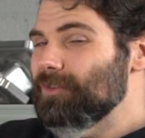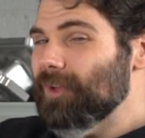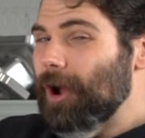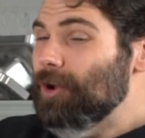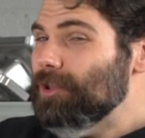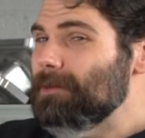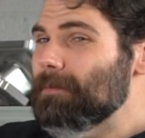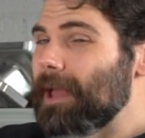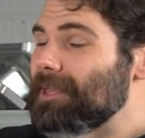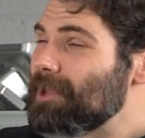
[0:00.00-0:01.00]
is only
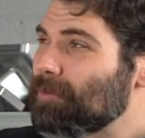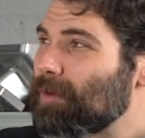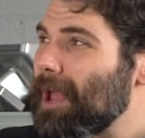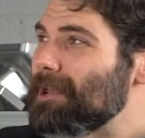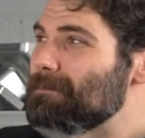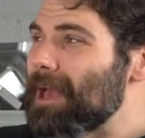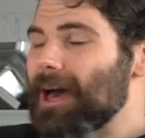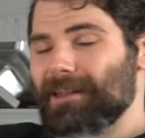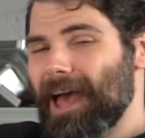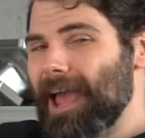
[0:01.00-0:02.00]
making around
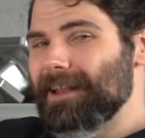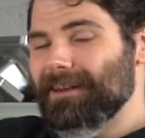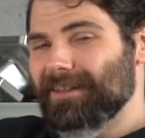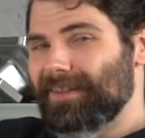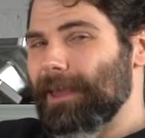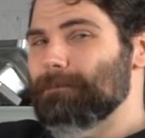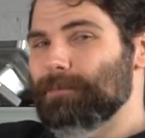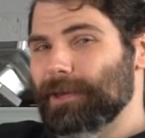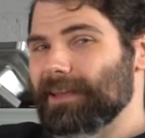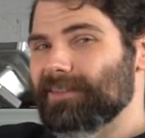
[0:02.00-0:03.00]
about 8 to 10
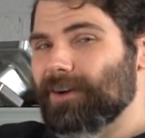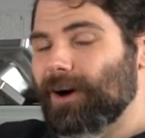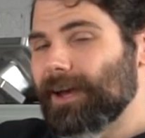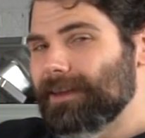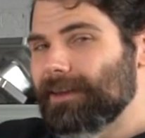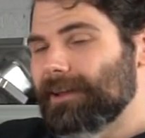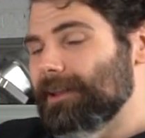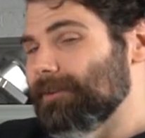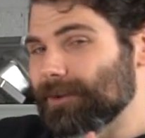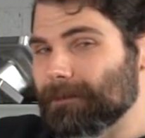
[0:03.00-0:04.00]
PSI.
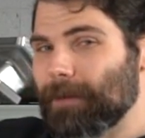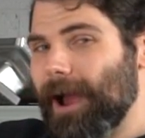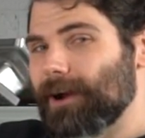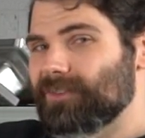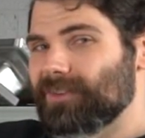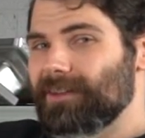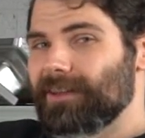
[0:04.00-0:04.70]
Now for comparison,